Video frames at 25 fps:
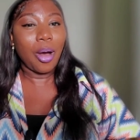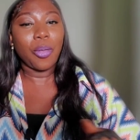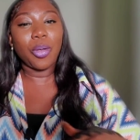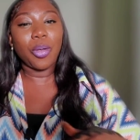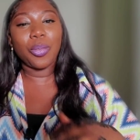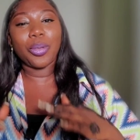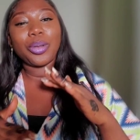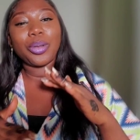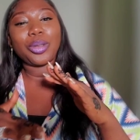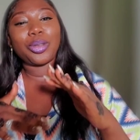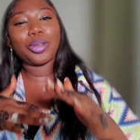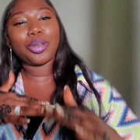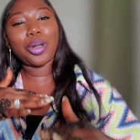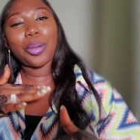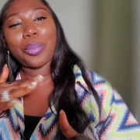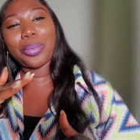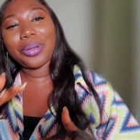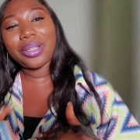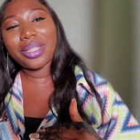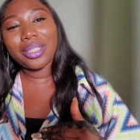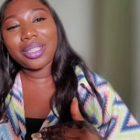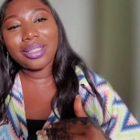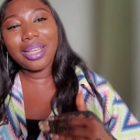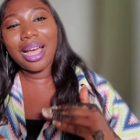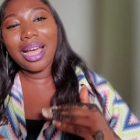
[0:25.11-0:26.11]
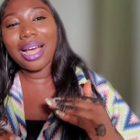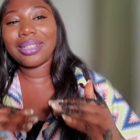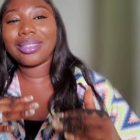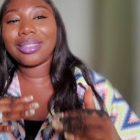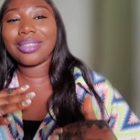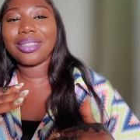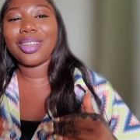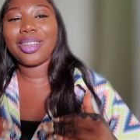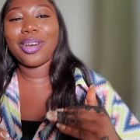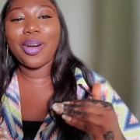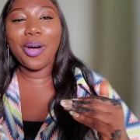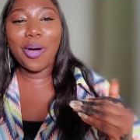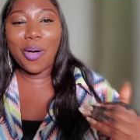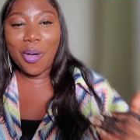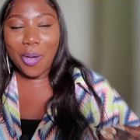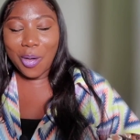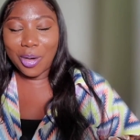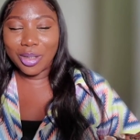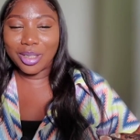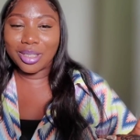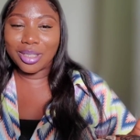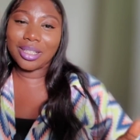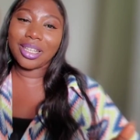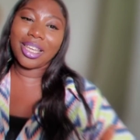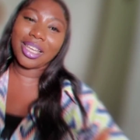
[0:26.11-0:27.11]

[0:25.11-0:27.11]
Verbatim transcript: will be dropping it as the hot